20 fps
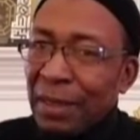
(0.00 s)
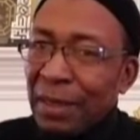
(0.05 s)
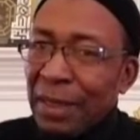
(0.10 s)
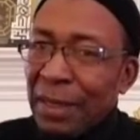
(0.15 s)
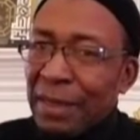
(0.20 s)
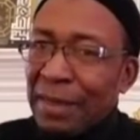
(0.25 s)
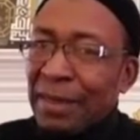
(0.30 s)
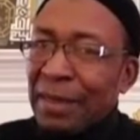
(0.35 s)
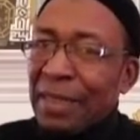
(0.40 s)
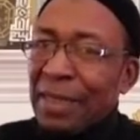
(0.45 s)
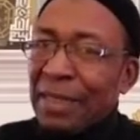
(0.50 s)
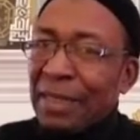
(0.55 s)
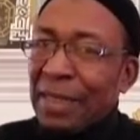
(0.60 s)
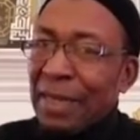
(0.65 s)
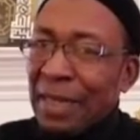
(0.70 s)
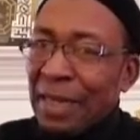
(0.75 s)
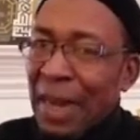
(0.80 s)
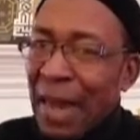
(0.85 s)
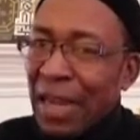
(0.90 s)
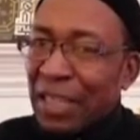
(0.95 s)
its
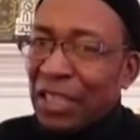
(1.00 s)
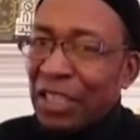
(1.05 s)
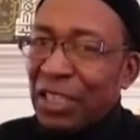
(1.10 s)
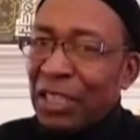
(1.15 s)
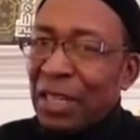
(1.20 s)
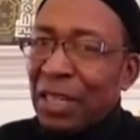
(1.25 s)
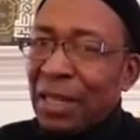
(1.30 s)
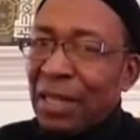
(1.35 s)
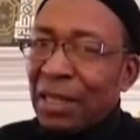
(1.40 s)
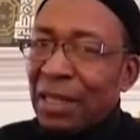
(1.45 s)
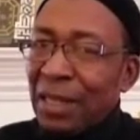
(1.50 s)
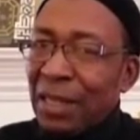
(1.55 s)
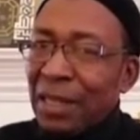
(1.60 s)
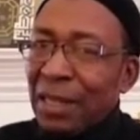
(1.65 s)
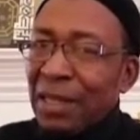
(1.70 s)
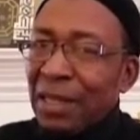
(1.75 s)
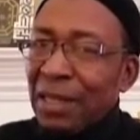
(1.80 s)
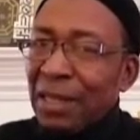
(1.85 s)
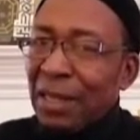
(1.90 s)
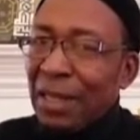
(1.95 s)
international
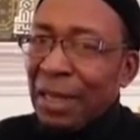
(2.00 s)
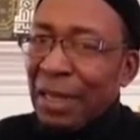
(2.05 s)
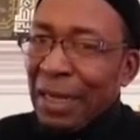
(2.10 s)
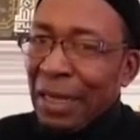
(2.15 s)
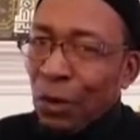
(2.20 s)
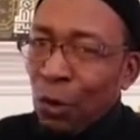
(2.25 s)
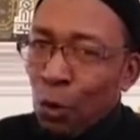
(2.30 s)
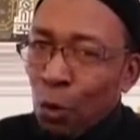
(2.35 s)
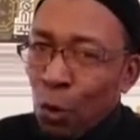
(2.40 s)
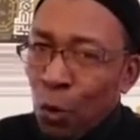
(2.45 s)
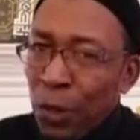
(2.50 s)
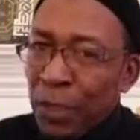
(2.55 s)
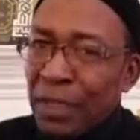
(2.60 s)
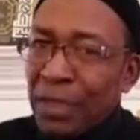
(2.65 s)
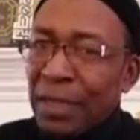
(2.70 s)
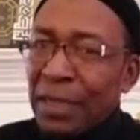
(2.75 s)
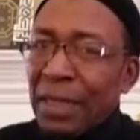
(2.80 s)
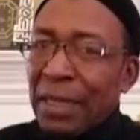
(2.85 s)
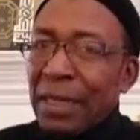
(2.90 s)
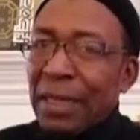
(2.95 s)

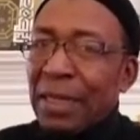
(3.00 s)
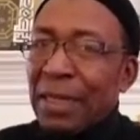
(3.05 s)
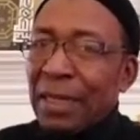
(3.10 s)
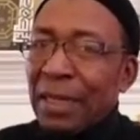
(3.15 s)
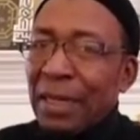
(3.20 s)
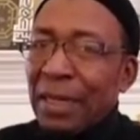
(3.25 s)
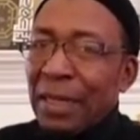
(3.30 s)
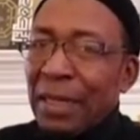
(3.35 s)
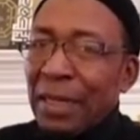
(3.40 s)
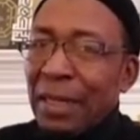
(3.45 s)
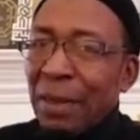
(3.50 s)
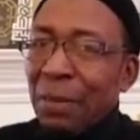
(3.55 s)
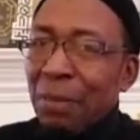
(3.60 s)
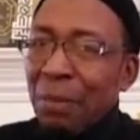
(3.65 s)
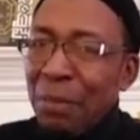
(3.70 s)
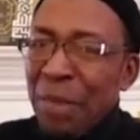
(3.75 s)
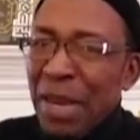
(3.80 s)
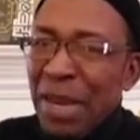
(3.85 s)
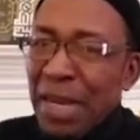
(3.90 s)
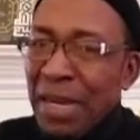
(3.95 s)
linguistic
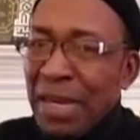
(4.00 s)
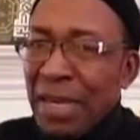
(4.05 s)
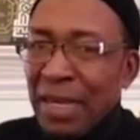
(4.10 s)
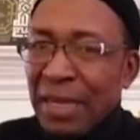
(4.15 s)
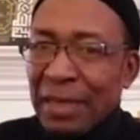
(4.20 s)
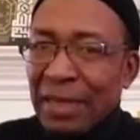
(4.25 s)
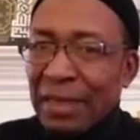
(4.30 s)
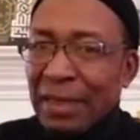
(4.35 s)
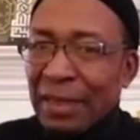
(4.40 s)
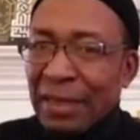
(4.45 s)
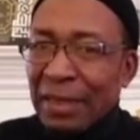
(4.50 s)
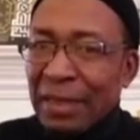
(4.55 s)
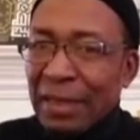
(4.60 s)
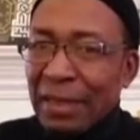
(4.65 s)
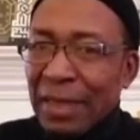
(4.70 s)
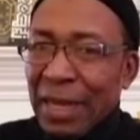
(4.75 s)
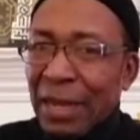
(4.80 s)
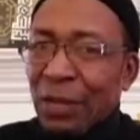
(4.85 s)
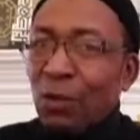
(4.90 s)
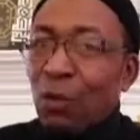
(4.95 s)
meaning
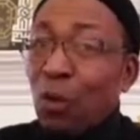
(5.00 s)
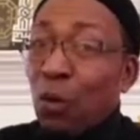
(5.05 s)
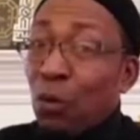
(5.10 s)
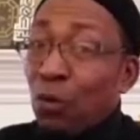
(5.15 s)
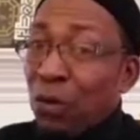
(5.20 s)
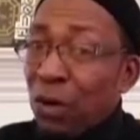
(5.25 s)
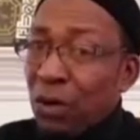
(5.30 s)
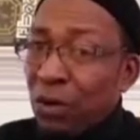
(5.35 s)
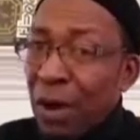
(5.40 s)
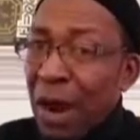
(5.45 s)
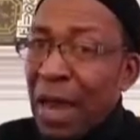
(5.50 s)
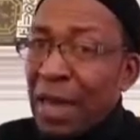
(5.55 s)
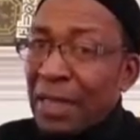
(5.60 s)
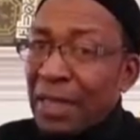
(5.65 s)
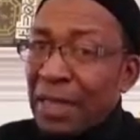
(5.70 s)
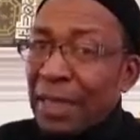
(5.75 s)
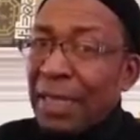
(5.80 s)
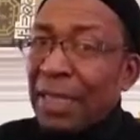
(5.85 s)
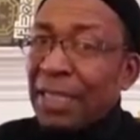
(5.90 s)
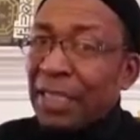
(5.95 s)
that override
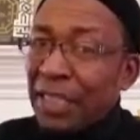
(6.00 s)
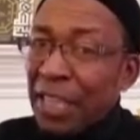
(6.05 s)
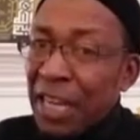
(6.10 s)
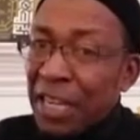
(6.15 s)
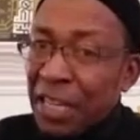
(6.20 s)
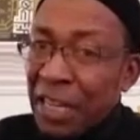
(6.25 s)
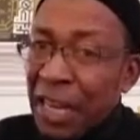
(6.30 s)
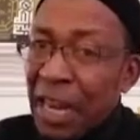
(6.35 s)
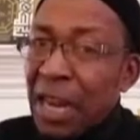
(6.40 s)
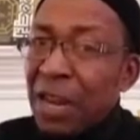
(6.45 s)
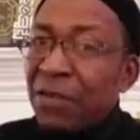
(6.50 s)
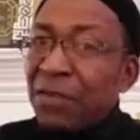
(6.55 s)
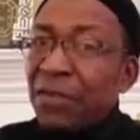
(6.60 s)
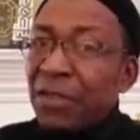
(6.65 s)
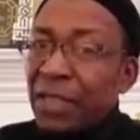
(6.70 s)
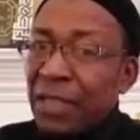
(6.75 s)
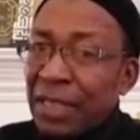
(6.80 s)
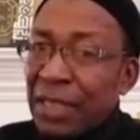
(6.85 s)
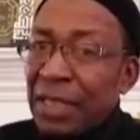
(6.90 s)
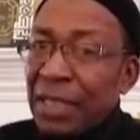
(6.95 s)
each and
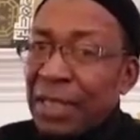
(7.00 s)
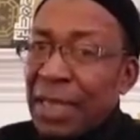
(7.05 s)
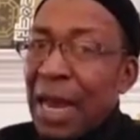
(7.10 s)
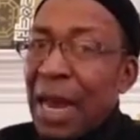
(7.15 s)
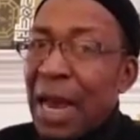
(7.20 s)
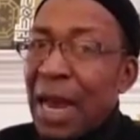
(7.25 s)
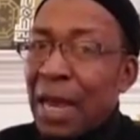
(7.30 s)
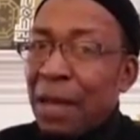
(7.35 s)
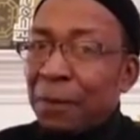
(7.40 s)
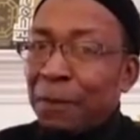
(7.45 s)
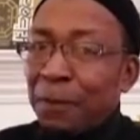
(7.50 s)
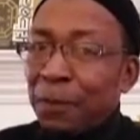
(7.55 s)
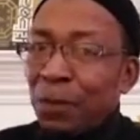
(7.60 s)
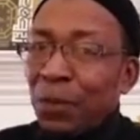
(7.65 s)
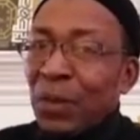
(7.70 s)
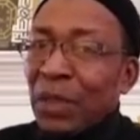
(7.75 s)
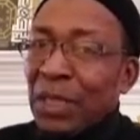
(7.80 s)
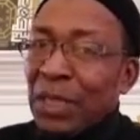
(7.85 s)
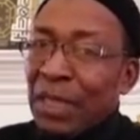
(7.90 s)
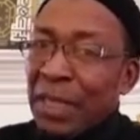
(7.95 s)
every time.
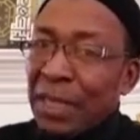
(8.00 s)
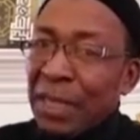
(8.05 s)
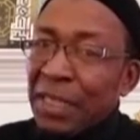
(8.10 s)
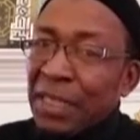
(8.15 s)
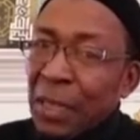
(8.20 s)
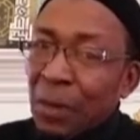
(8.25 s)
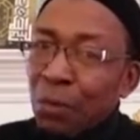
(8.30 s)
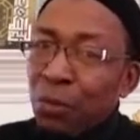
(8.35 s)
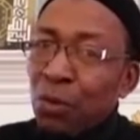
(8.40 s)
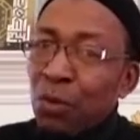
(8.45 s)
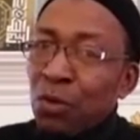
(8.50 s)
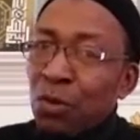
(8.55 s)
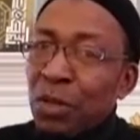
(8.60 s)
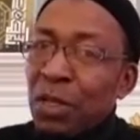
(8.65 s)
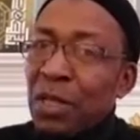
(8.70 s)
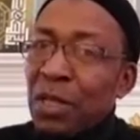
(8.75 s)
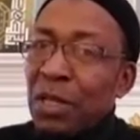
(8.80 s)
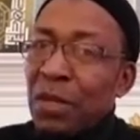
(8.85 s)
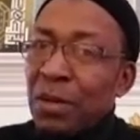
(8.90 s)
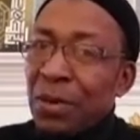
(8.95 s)
It is a book
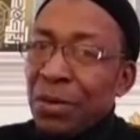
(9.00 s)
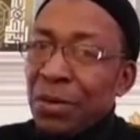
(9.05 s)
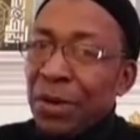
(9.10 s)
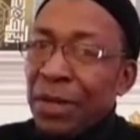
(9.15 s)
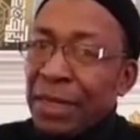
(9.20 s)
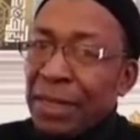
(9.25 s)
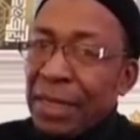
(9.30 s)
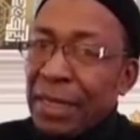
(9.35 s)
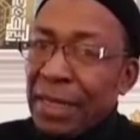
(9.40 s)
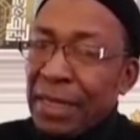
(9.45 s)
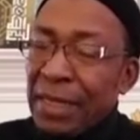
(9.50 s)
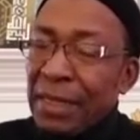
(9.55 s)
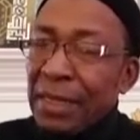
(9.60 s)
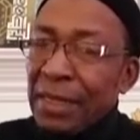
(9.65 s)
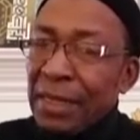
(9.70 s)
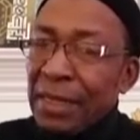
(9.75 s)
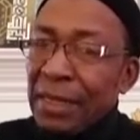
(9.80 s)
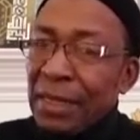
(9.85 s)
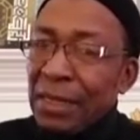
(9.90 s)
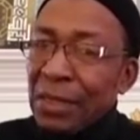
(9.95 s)
written
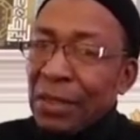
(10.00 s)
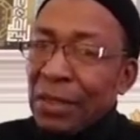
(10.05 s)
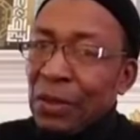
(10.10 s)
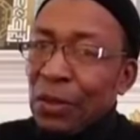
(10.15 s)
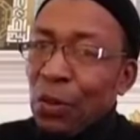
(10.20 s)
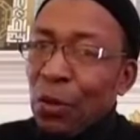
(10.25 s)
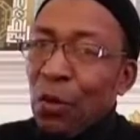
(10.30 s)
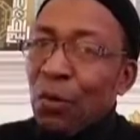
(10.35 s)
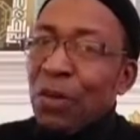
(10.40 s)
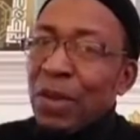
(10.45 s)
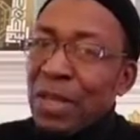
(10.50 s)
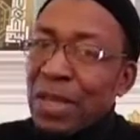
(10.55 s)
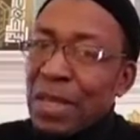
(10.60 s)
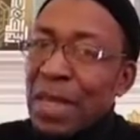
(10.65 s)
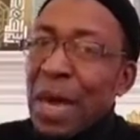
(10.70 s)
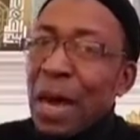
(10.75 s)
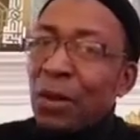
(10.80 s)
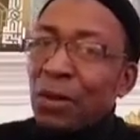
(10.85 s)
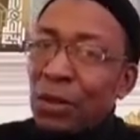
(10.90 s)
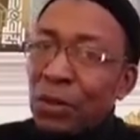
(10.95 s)
over
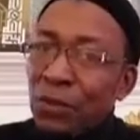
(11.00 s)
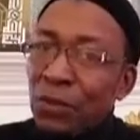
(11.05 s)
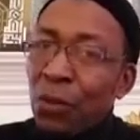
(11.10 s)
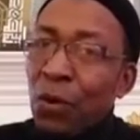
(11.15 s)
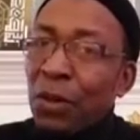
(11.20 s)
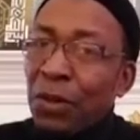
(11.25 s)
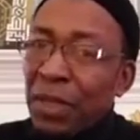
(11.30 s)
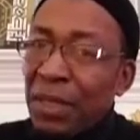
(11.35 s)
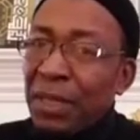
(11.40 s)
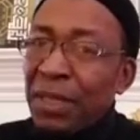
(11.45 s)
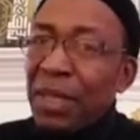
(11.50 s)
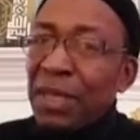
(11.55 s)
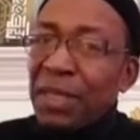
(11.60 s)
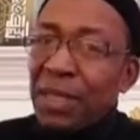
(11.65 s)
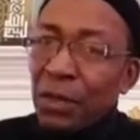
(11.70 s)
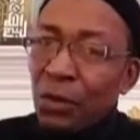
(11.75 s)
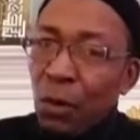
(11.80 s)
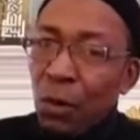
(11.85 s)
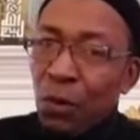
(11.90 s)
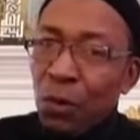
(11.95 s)
1,400 years
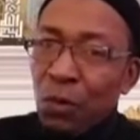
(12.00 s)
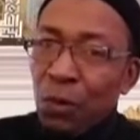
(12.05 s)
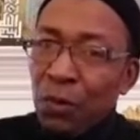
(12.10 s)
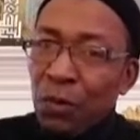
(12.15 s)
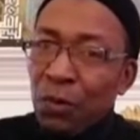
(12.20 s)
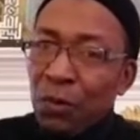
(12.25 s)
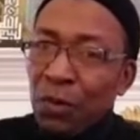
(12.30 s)
ago,